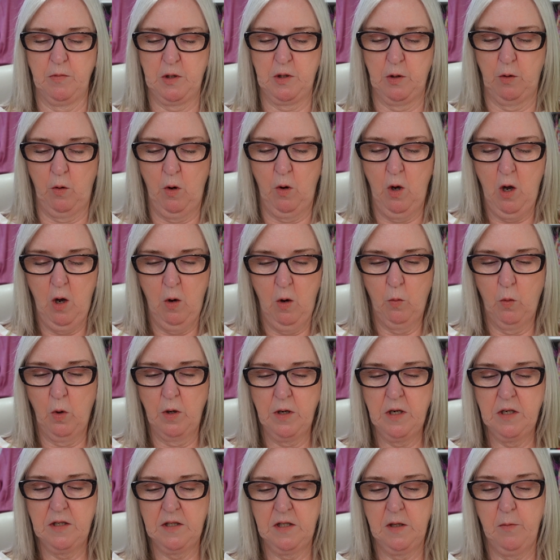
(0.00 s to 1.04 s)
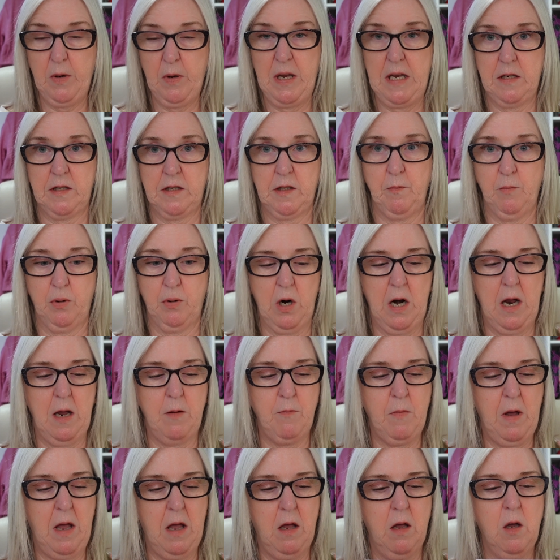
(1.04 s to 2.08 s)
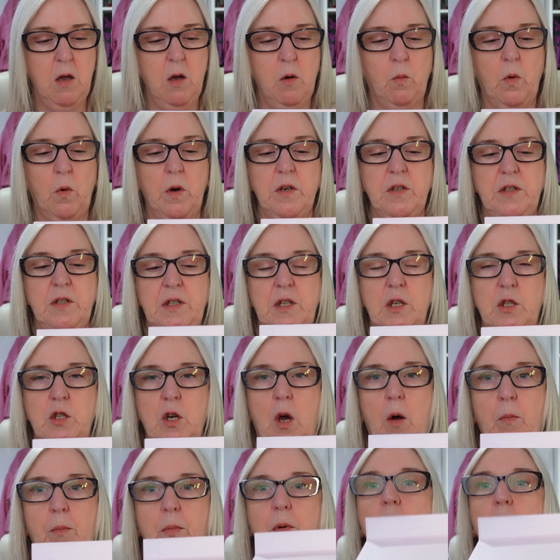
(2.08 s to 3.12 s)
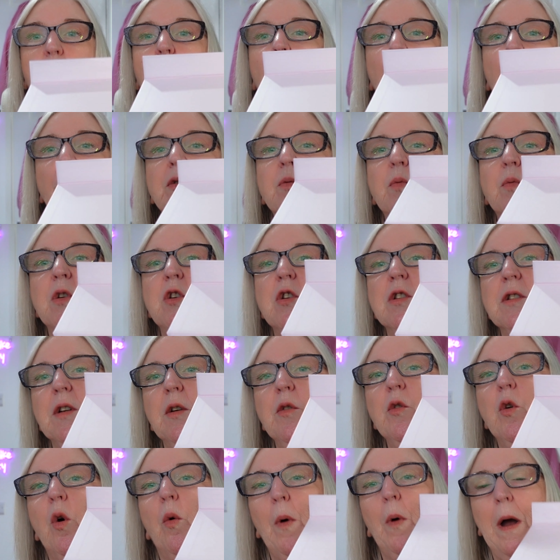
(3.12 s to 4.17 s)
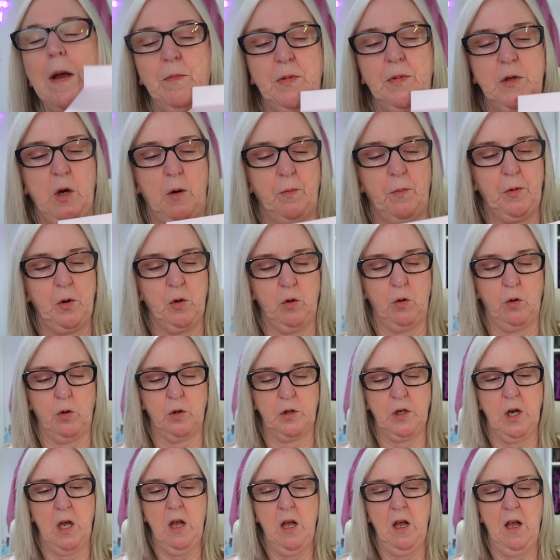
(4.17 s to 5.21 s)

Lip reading: So one is the base and primer, one is the top coat, which is a no wipe top coat,